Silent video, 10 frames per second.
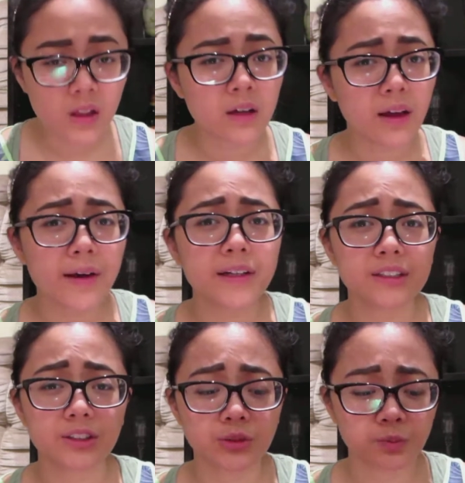That
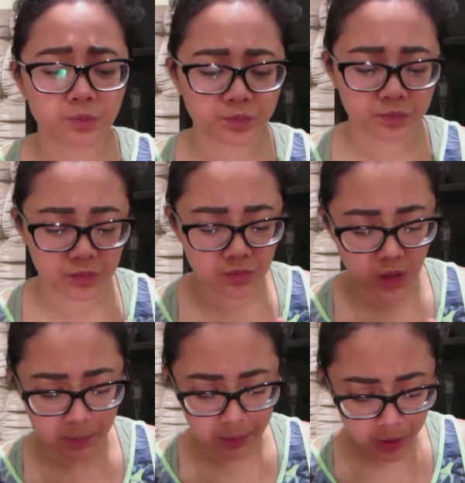is
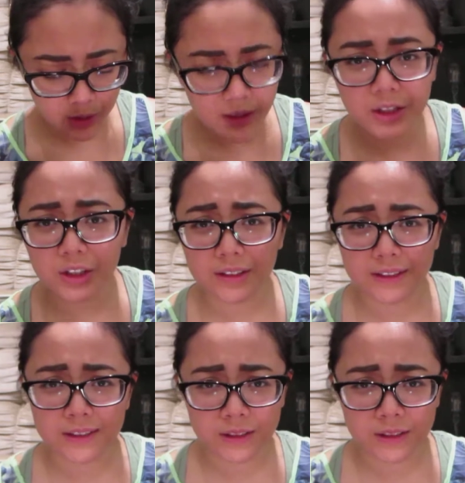pretty good.